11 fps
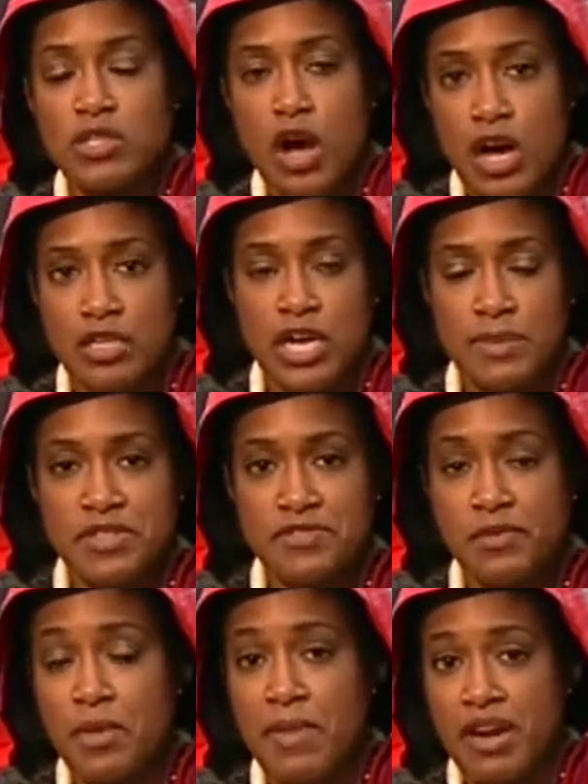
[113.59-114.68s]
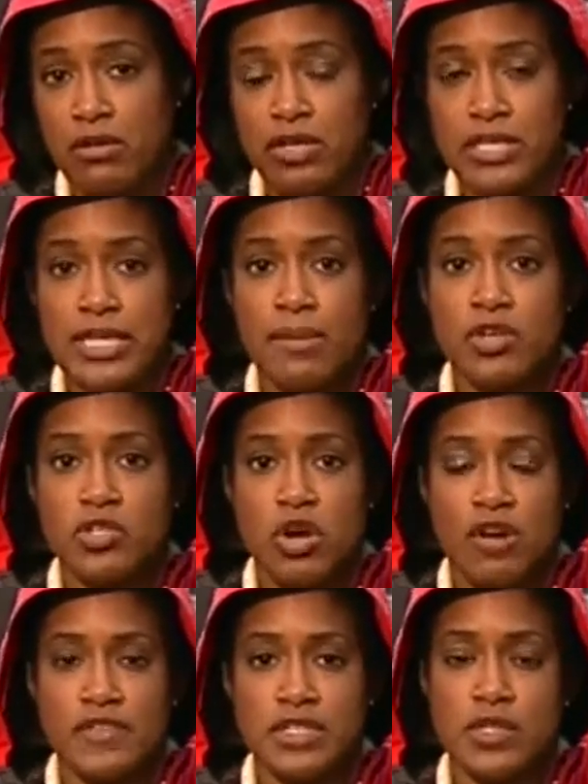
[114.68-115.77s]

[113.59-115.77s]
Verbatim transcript: the autopsy from the medical examiner's office,